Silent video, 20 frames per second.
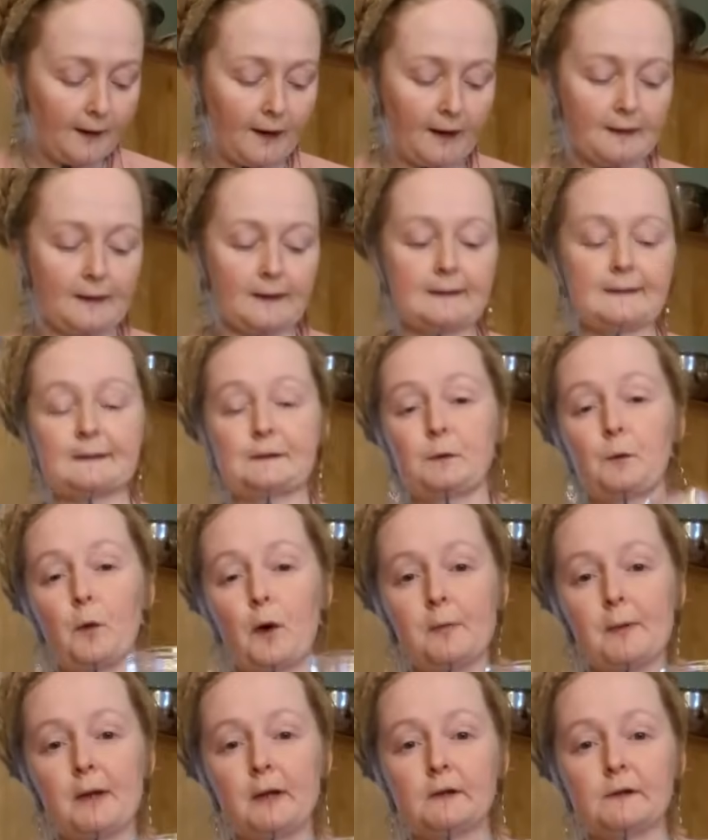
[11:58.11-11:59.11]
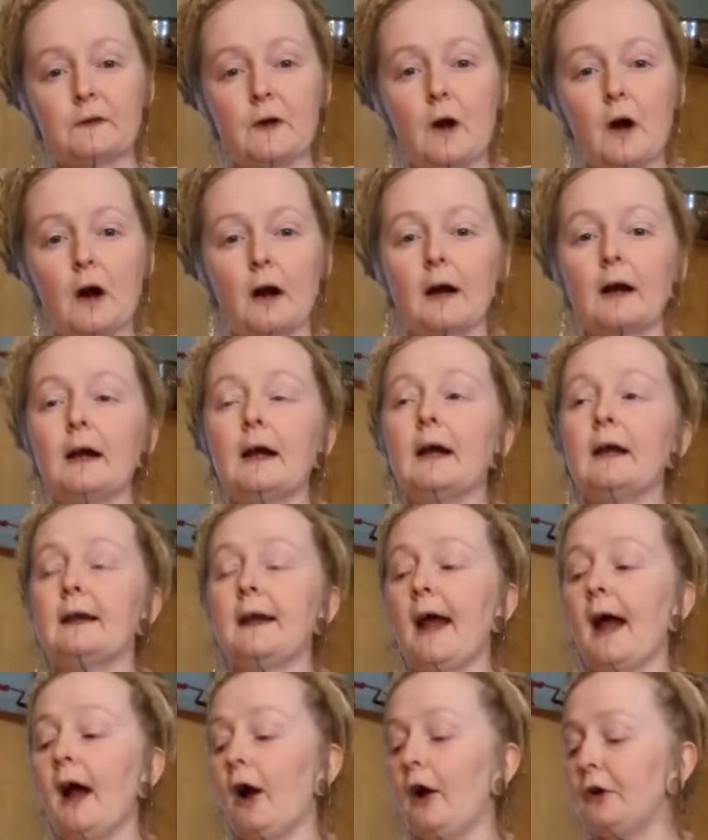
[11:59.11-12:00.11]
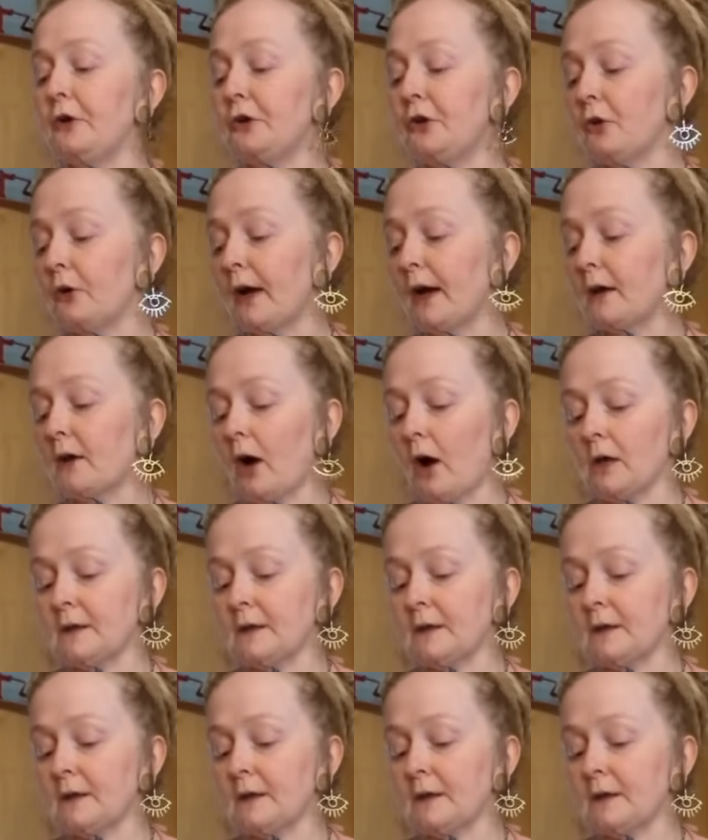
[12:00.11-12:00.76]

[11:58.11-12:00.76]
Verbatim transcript: and I store them in a jar. Now, you could